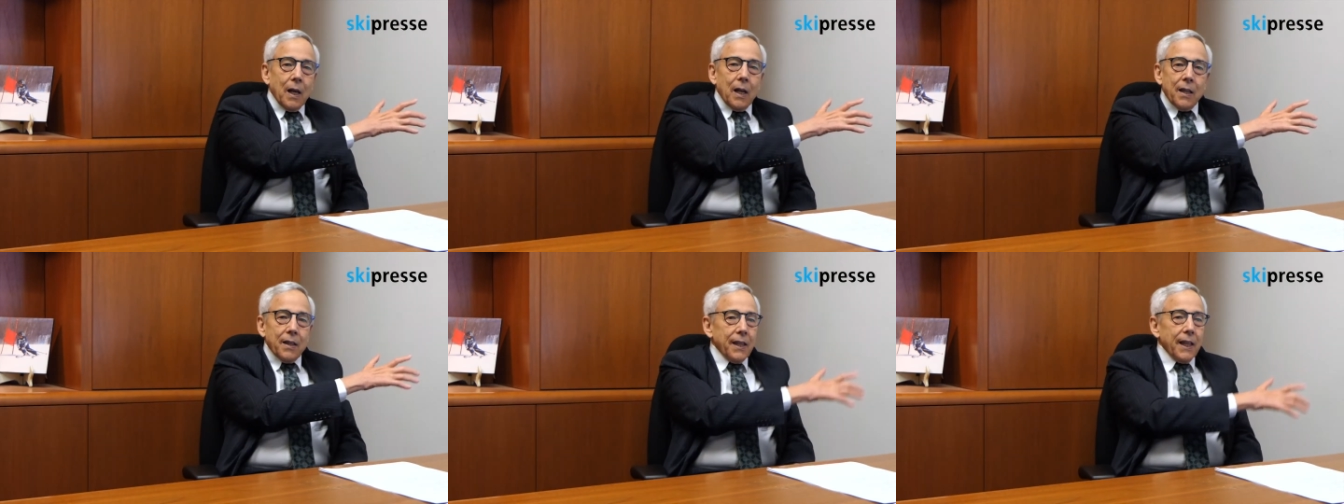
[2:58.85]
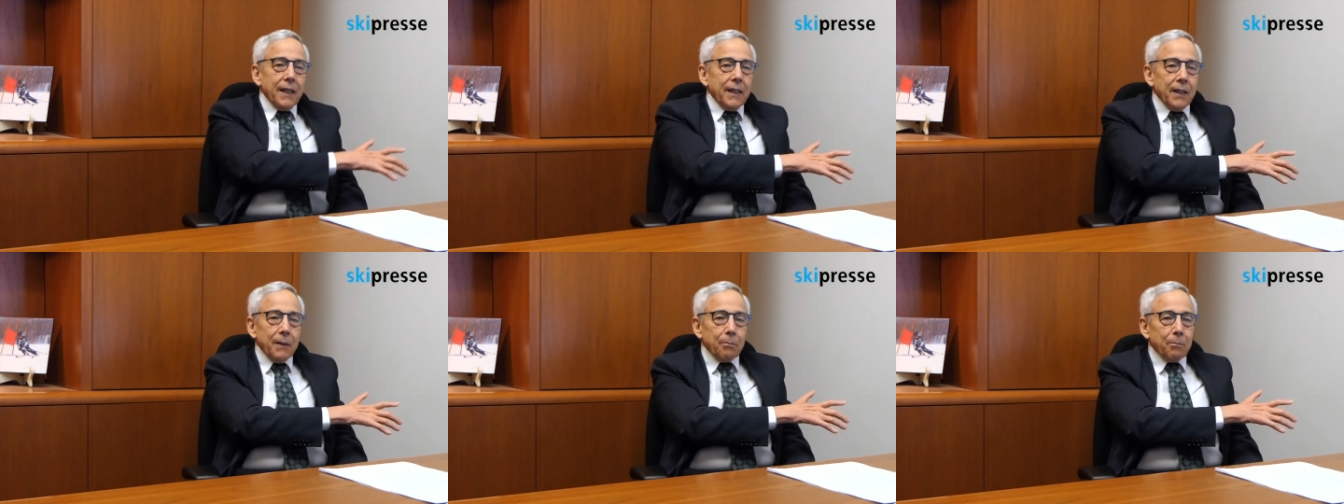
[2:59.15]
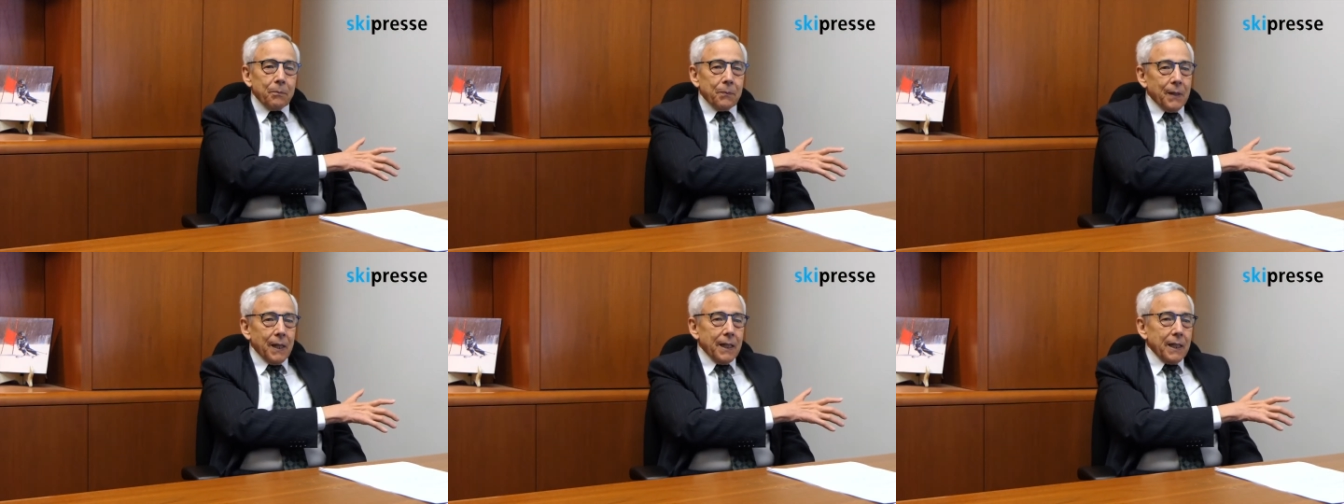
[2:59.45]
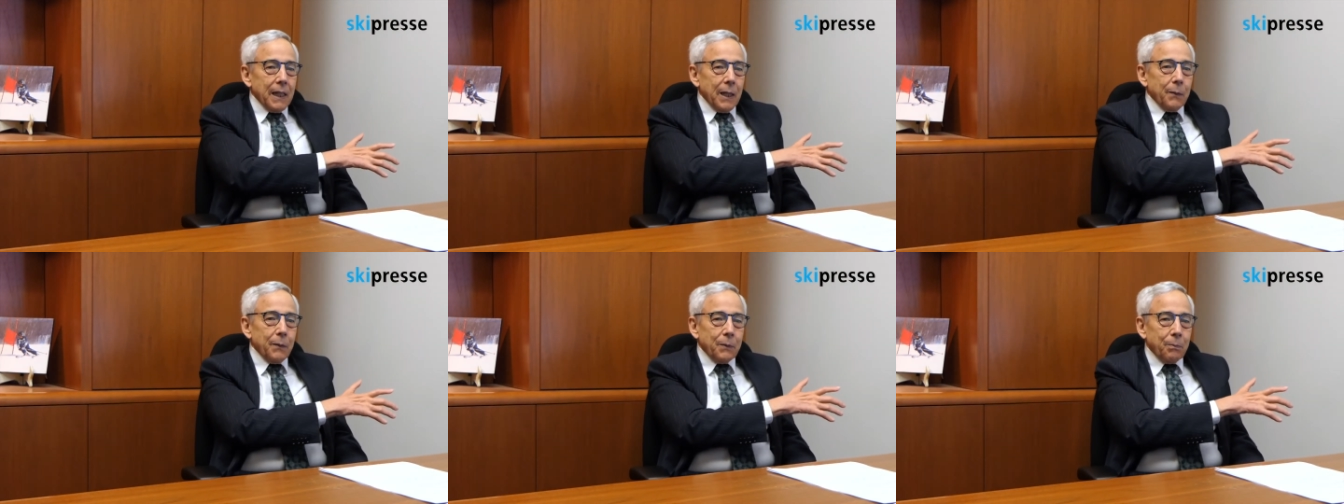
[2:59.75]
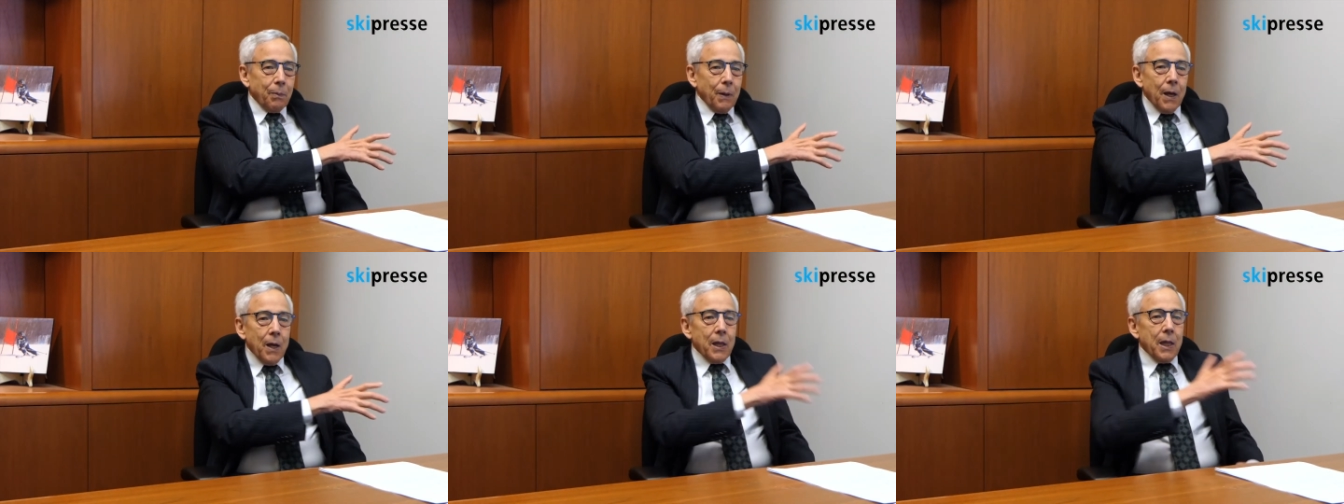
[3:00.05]
Then the, then they would
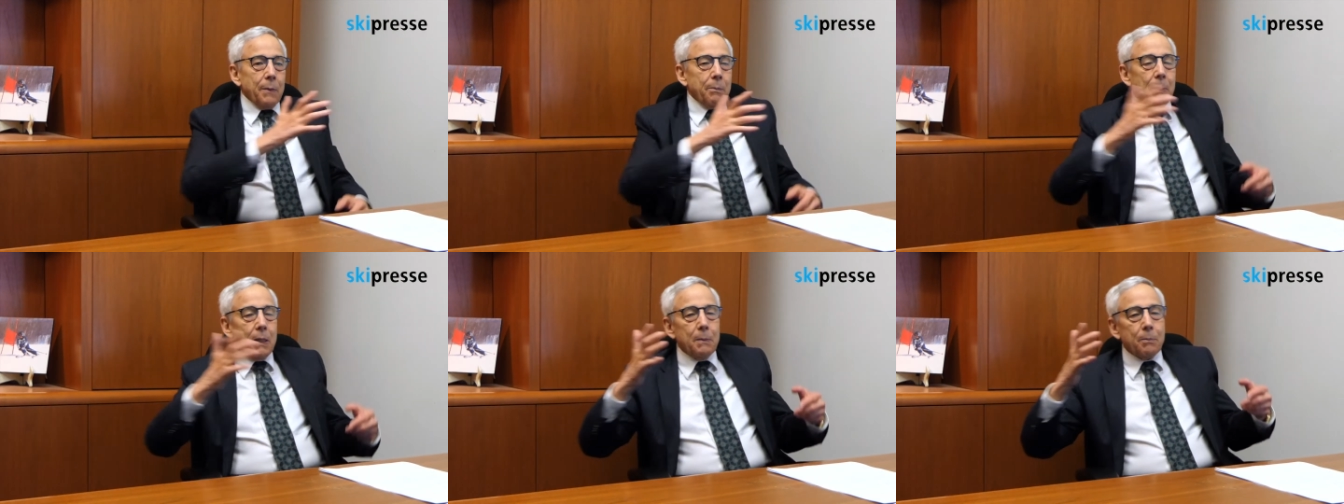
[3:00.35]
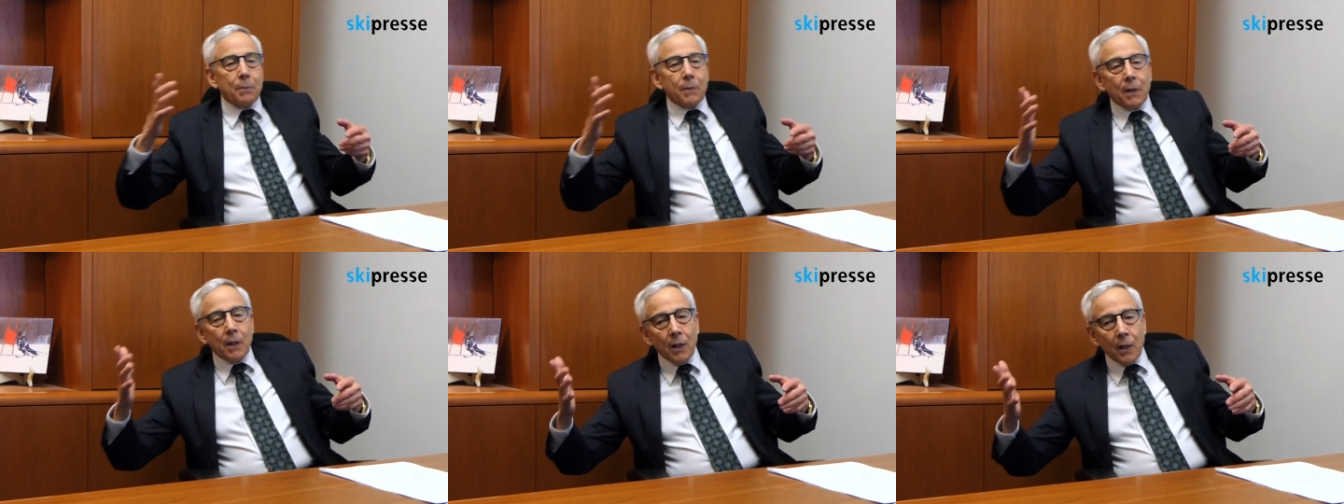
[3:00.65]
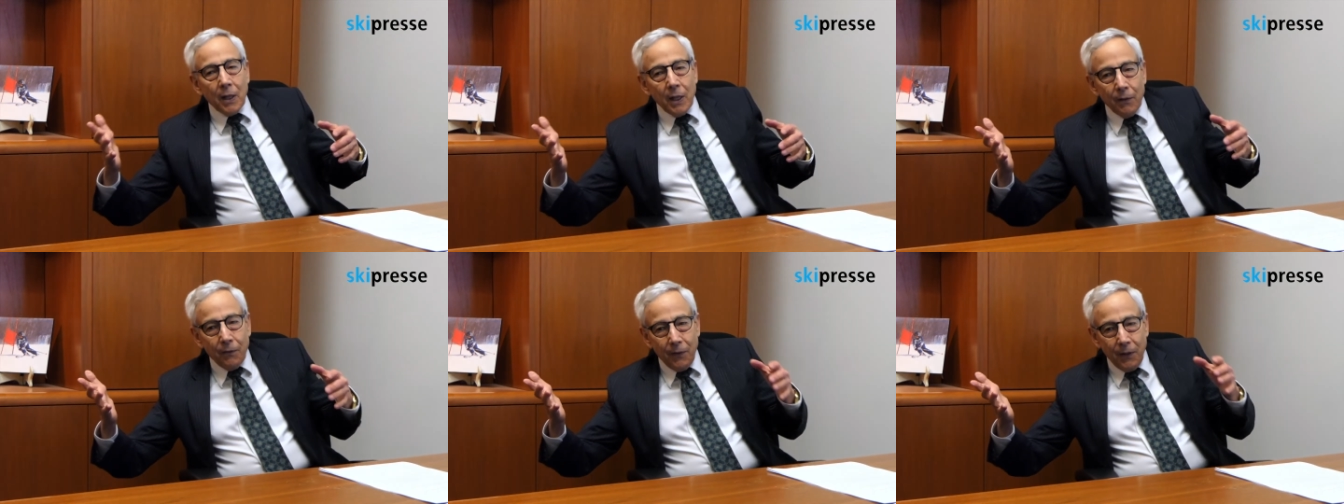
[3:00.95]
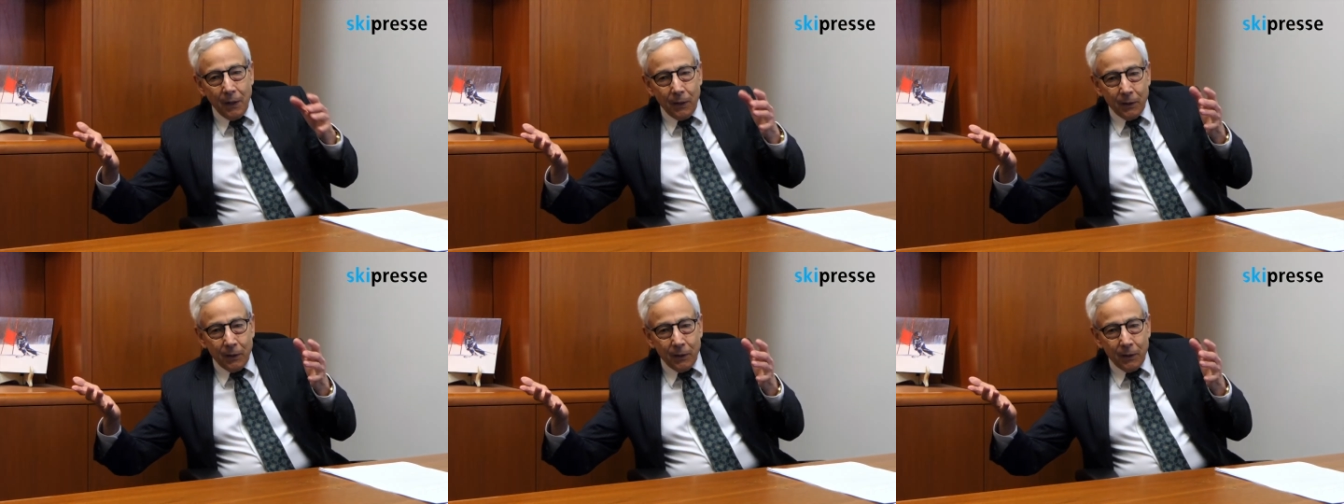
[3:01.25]
they be if